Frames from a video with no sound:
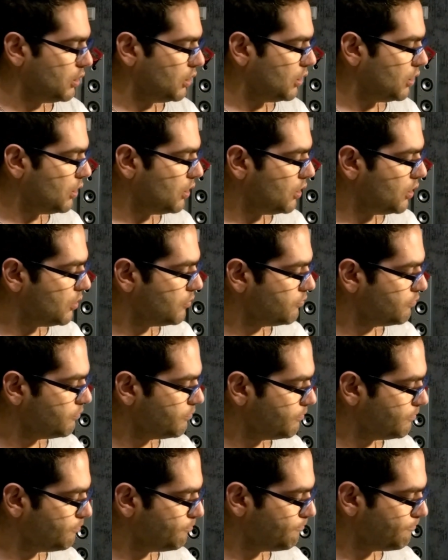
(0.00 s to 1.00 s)

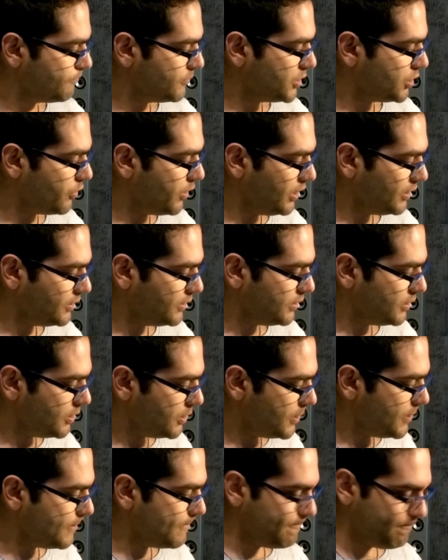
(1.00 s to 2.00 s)
So it's,
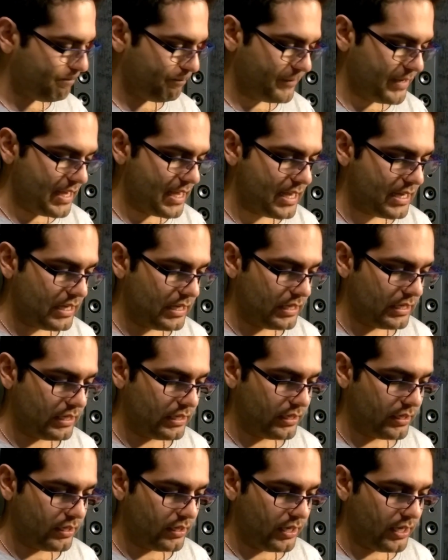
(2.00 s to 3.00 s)
yeah,
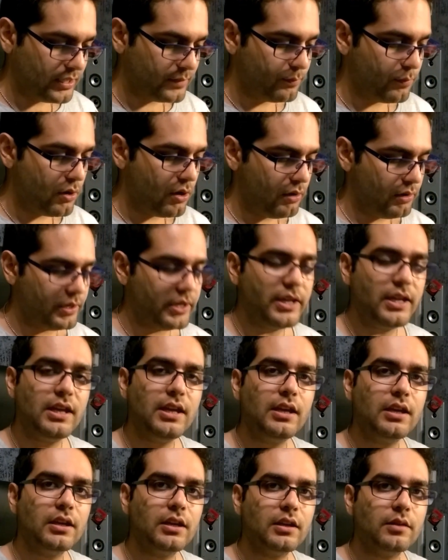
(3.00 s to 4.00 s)
it's
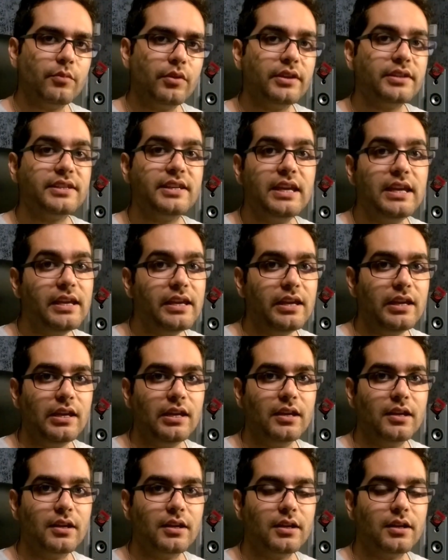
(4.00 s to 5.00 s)
bulky, but it's geeky.
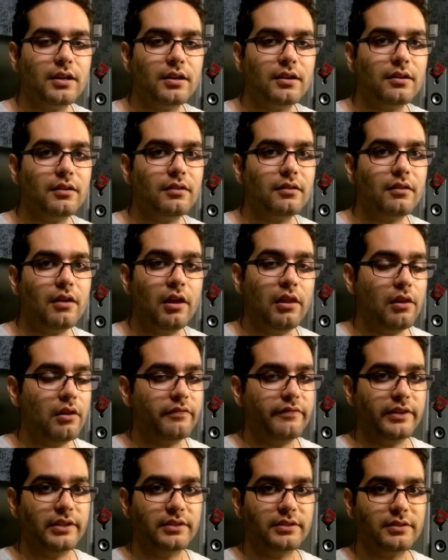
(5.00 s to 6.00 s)
I love
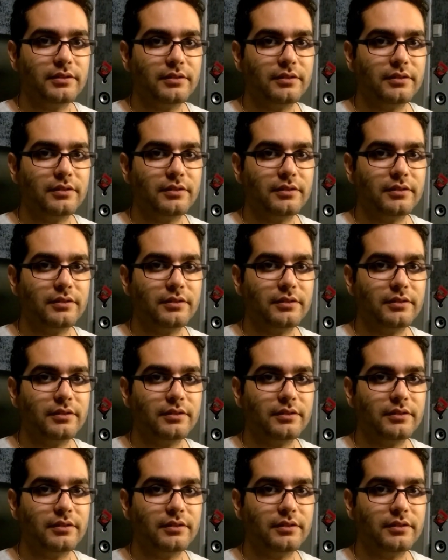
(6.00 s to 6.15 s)
it.